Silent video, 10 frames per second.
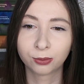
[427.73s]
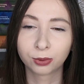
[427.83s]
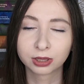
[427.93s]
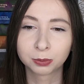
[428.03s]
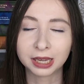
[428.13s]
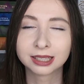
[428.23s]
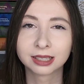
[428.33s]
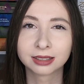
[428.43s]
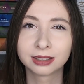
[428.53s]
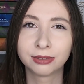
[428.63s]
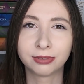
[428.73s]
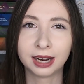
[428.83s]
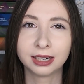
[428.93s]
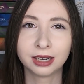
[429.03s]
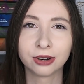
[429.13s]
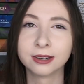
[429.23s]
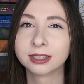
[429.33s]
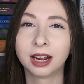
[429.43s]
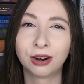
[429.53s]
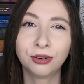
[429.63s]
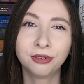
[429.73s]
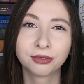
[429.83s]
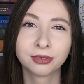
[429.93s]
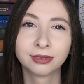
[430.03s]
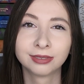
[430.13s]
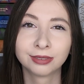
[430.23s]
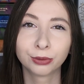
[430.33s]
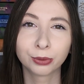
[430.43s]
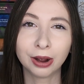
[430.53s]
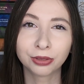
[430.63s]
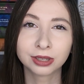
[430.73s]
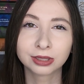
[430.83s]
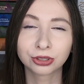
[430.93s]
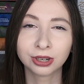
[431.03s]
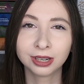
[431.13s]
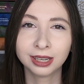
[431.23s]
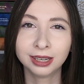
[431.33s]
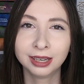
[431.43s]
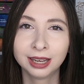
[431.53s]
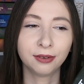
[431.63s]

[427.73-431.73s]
was basically finding herself throughout this journey.